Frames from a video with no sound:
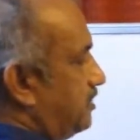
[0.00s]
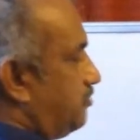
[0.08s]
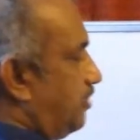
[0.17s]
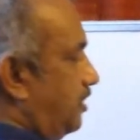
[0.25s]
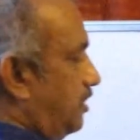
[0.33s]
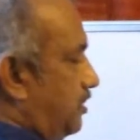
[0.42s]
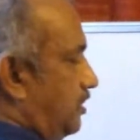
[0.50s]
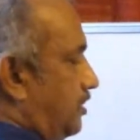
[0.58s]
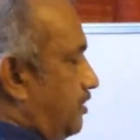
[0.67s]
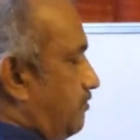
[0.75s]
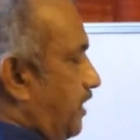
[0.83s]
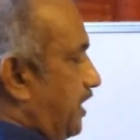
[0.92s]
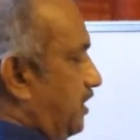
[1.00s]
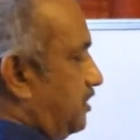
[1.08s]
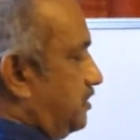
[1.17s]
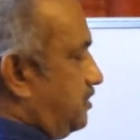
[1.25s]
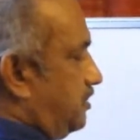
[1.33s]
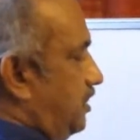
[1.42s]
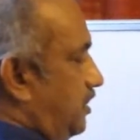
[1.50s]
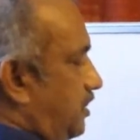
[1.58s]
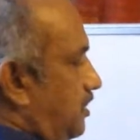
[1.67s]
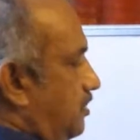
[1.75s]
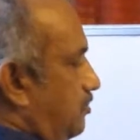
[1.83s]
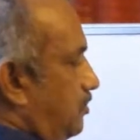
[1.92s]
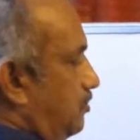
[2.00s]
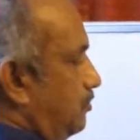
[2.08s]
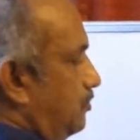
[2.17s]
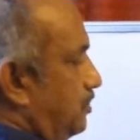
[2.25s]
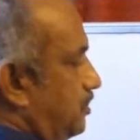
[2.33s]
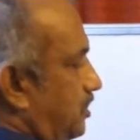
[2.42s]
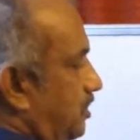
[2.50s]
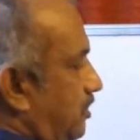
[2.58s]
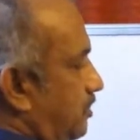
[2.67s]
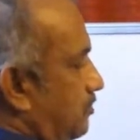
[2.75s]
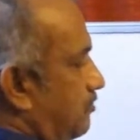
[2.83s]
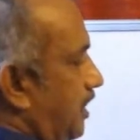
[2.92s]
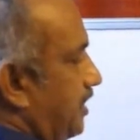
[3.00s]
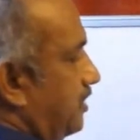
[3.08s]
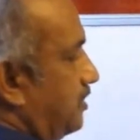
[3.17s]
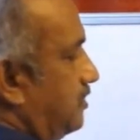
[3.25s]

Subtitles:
1. Minus 3 into 2 is equal to minus